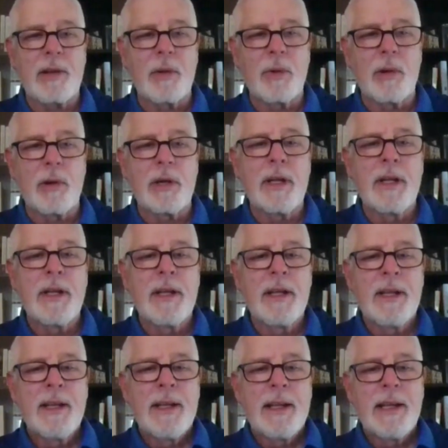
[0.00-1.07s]
to the Lord.
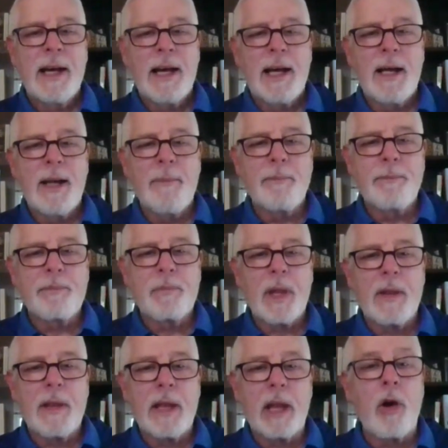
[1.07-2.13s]

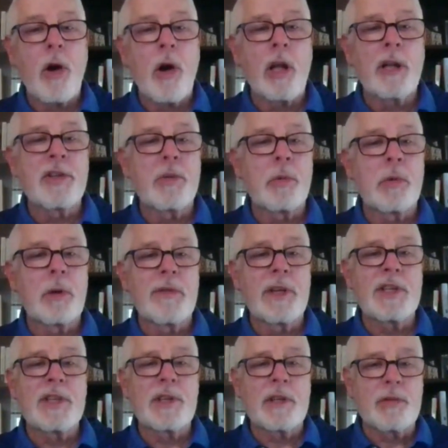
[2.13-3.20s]
The call to
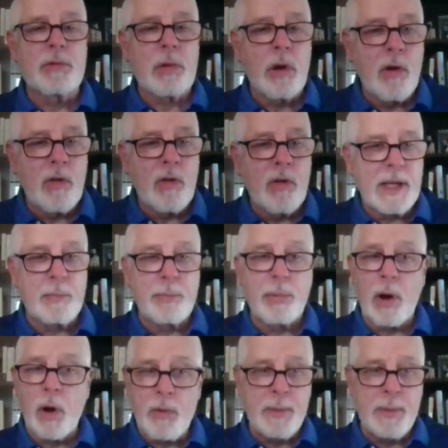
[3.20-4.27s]
World Vision drove me.
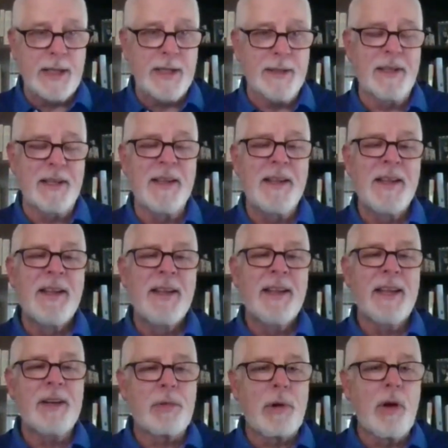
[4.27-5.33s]
It broke me.
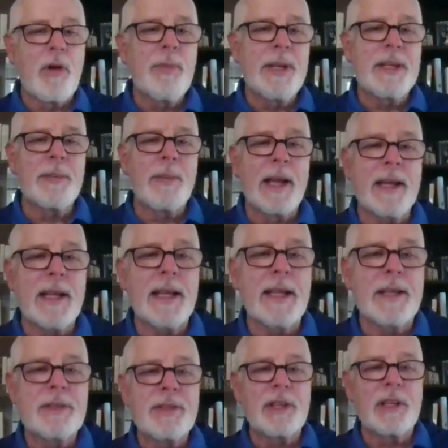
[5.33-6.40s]
It drove me to my
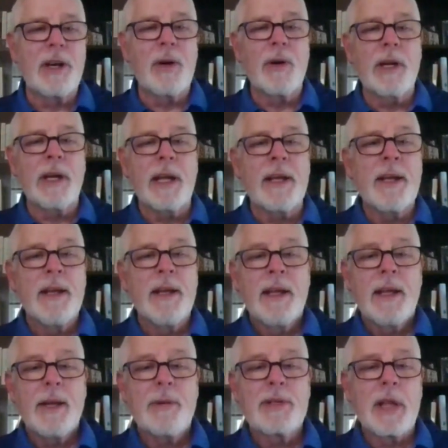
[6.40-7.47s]
knees, and
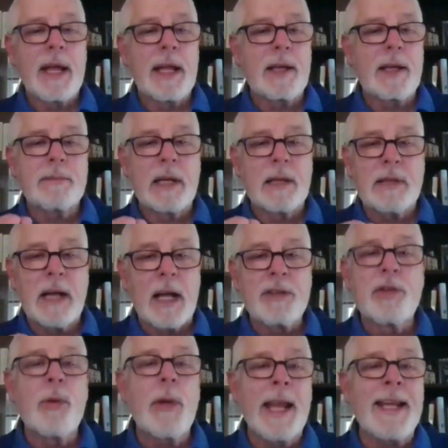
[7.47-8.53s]
it was like,
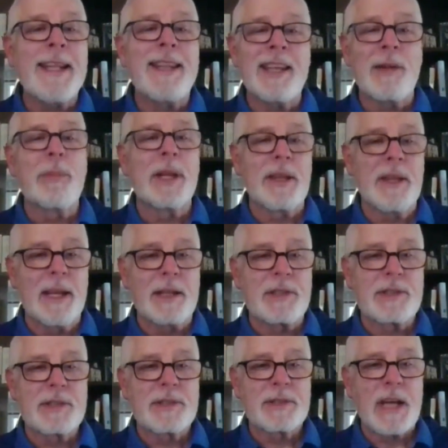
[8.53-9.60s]
I'll do anything but
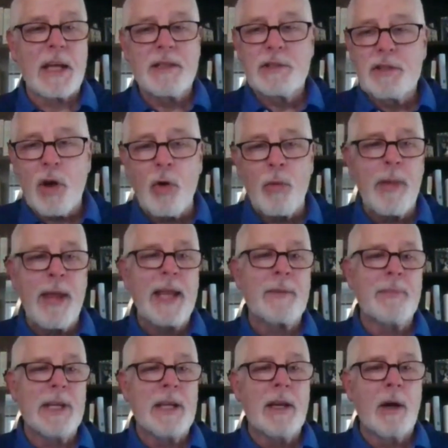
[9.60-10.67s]
this. Don't
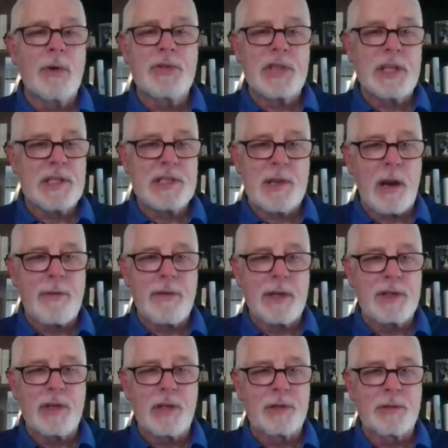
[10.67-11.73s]
make me go see
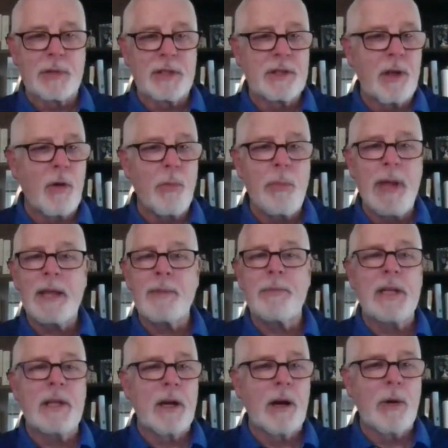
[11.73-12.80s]
starving children. Don't
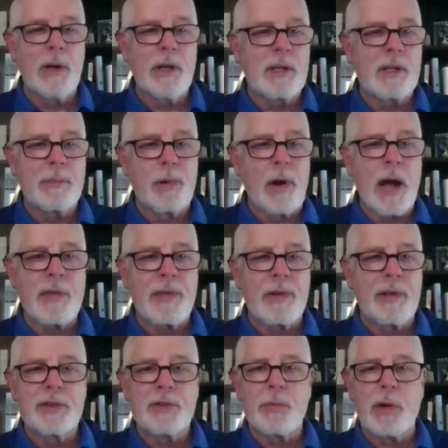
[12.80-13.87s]
make me go into
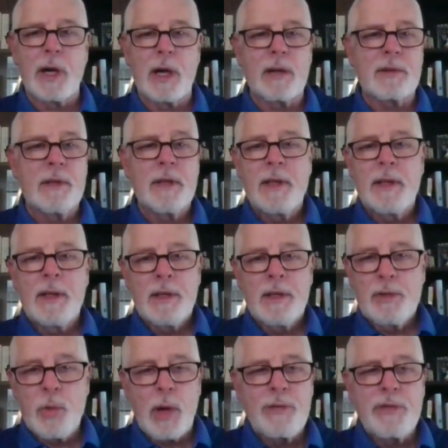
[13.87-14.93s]
brothels where
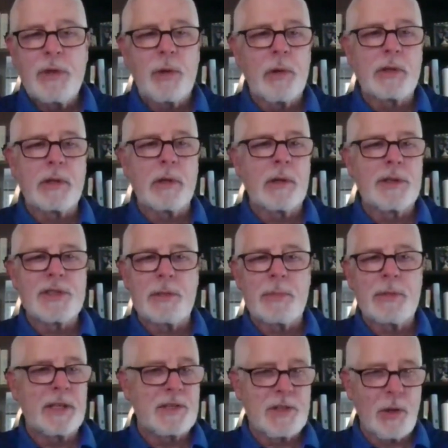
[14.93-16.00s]
12-year-old girls
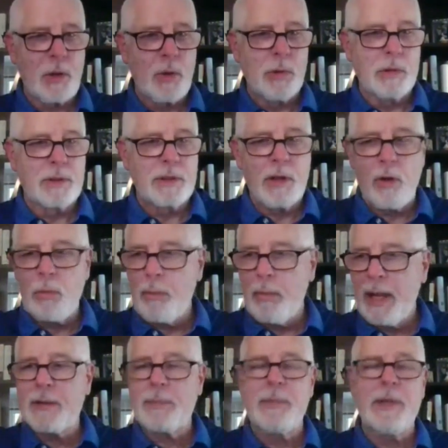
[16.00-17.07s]
are being sold. Don't
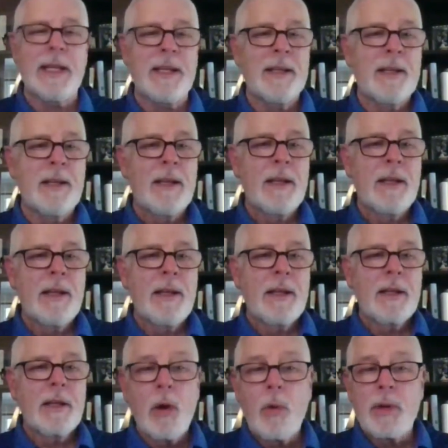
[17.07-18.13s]
make me
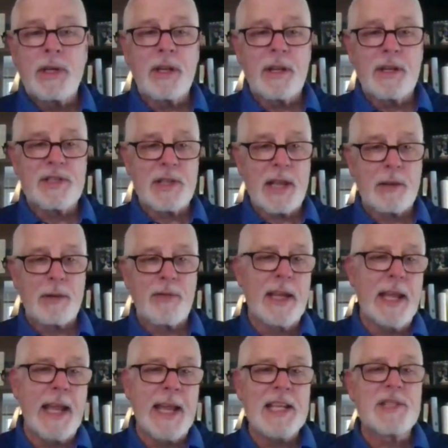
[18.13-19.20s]
go into the center of
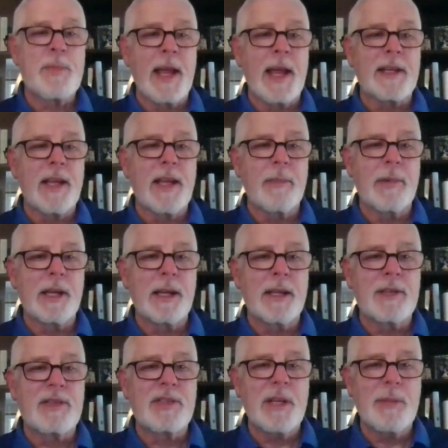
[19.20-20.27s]
the AIDS
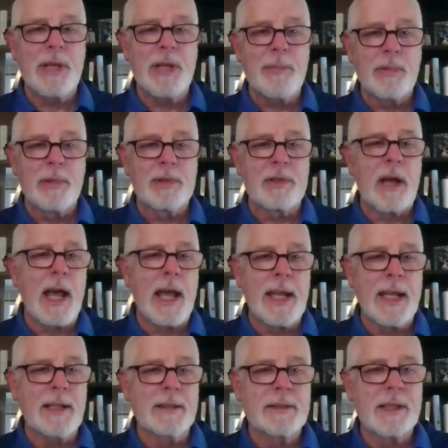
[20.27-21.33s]
pandemic and see people
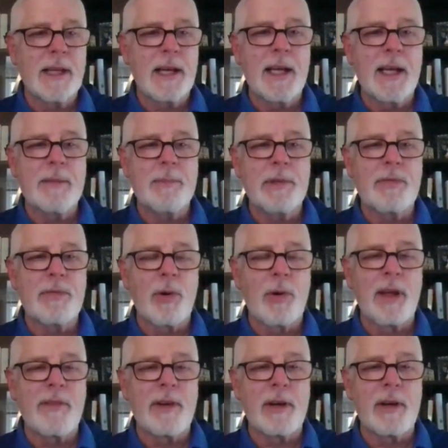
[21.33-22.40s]
dying
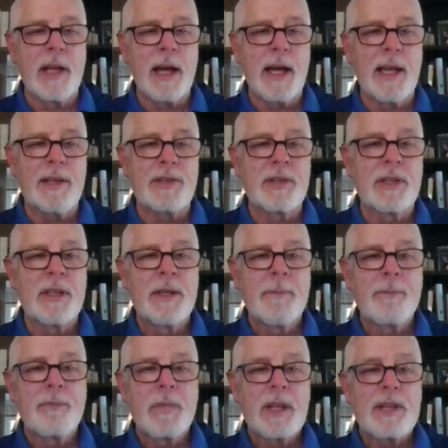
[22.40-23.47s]
before my very eyes.
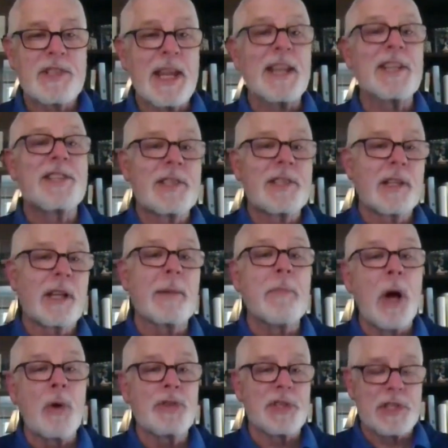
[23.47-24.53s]

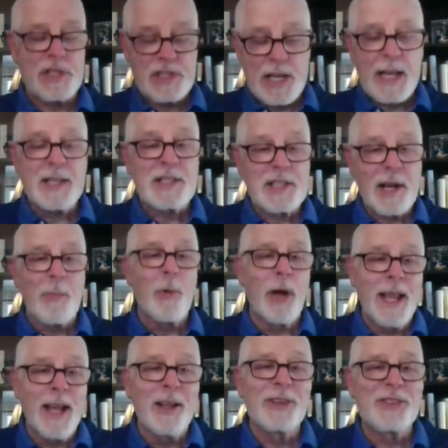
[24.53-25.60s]
Like Moses, send
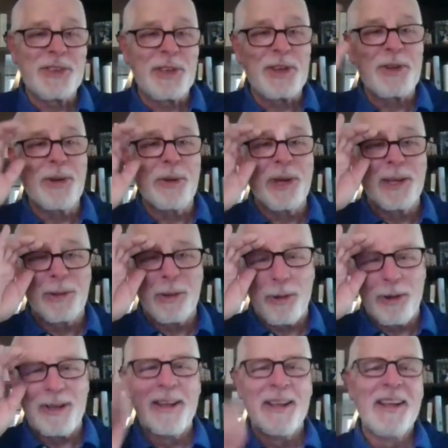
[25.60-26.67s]
someone else to do it,
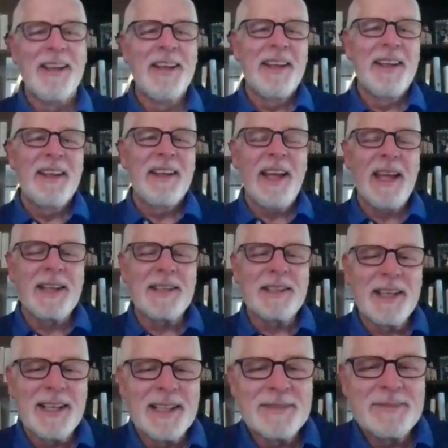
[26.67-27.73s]
Lord. And